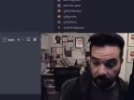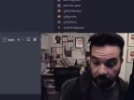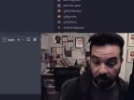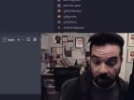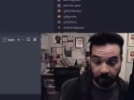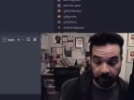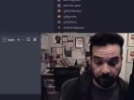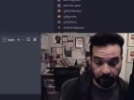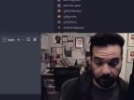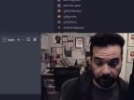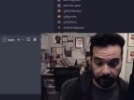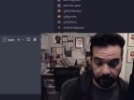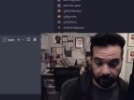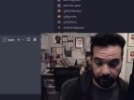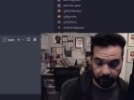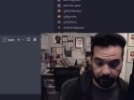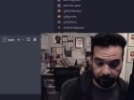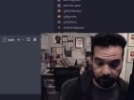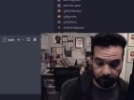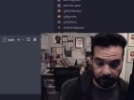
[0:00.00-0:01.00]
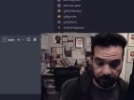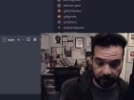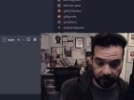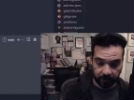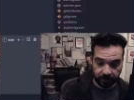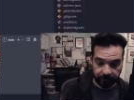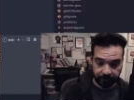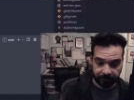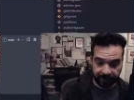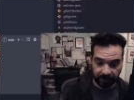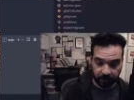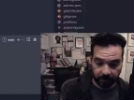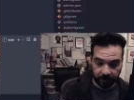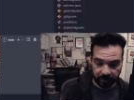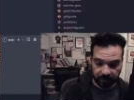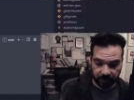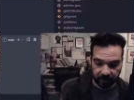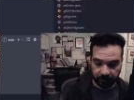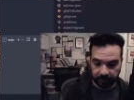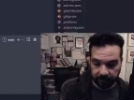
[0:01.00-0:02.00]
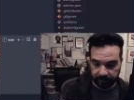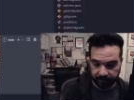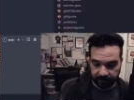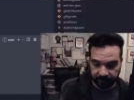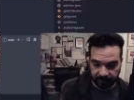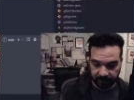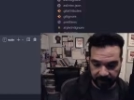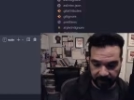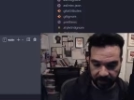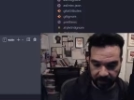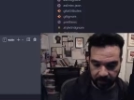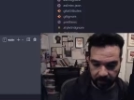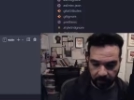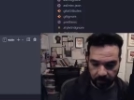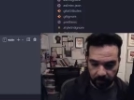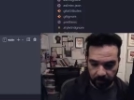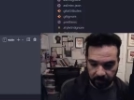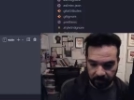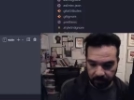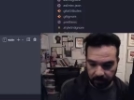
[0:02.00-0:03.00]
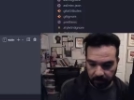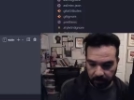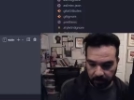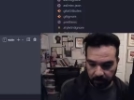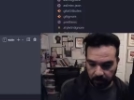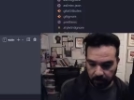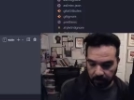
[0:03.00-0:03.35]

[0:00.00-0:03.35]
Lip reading: Okay, well there, we know the file got generated from Ziggy. Awesome.